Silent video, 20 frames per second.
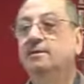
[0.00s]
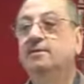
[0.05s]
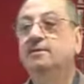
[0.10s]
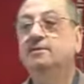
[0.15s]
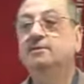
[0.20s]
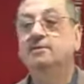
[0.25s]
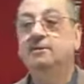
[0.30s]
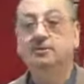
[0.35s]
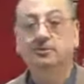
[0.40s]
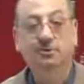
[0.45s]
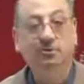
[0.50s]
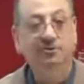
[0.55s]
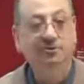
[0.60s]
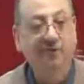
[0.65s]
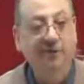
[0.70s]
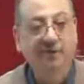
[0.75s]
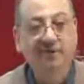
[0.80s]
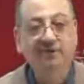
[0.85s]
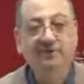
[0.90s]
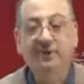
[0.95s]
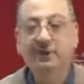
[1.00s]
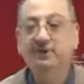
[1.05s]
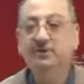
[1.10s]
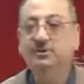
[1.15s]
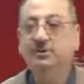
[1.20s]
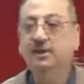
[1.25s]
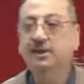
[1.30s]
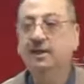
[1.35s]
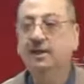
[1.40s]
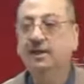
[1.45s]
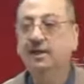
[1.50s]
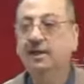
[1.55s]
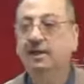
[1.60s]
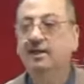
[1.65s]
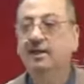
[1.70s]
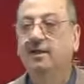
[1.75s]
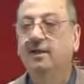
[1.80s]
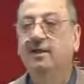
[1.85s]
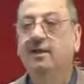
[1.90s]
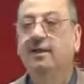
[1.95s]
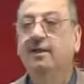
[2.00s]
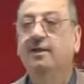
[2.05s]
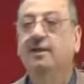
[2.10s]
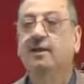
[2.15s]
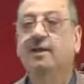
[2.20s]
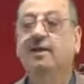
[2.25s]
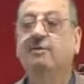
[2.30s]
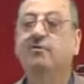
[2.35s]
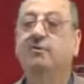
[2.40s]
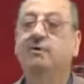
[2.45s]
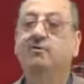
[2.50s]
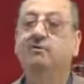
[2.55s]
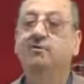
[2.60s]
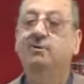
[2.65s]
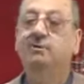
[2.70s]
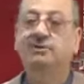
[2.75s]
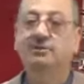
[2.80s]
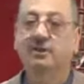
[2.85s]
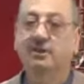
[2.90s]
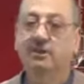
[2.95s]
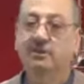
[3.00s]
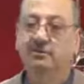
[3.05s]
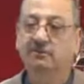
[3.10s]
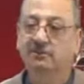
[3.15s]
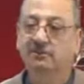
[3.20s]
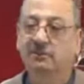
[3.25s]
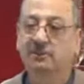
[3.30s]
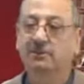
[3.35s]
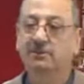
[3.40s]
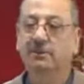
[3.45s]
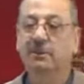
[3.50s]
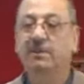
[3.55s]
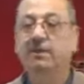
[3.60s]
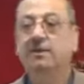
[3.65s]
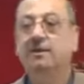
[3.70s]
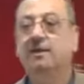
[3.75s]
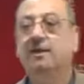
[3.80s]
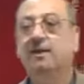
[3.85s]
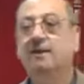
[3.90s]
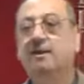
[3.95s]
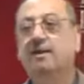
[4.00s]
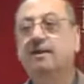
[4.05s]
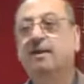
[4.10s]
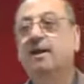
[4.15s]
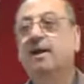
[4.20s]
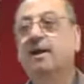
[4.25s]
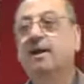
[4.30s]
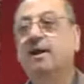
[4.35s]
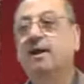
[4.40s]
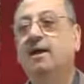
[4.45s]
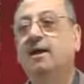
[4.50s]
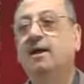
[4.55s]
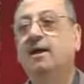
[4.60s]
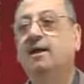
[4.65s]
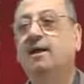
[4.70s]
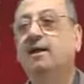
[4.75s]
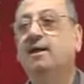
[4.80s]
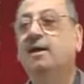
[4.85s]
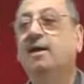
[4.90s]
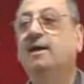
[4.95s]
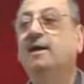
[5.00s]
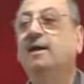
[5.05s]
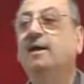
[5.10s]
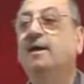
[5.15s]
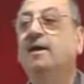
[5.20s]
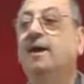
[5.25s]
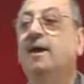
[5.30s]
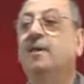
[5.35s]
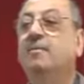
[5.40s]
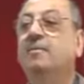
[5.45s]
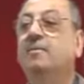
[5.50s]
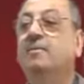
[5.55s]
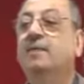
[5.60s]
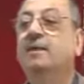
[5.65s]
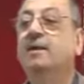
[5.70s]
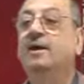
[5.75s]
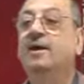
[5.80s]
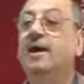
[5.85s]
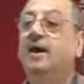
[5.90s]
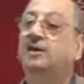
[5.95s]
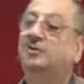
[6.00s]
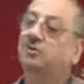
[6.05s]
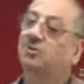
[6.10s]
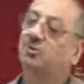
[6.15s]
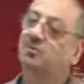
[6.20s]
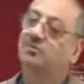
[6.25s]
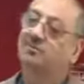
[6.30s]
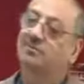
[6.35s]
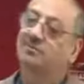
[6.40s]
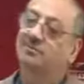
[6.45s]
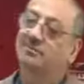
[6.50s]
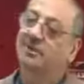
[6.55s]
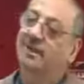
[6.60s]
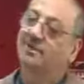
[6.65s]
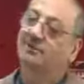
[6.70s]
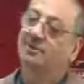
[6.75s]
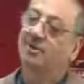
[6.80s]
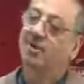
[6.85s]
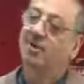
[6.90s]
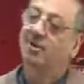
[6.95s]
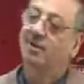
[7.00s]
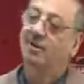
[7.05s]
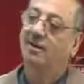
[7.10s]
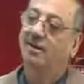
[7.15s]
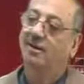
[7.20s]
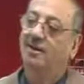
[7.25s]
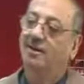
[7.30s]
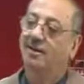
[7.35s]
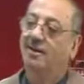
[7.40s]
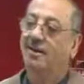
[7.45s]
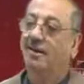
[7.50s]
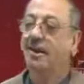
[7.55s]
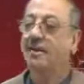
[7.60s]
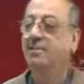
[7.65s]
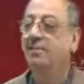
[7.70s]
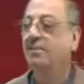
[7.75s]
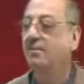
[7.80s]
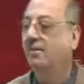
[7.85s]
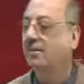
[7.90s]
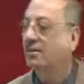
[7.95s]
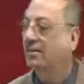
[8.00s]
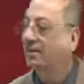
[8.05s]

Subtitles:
Did you fast yesterday? And what will she say? La. Lam asum. That's all. Lam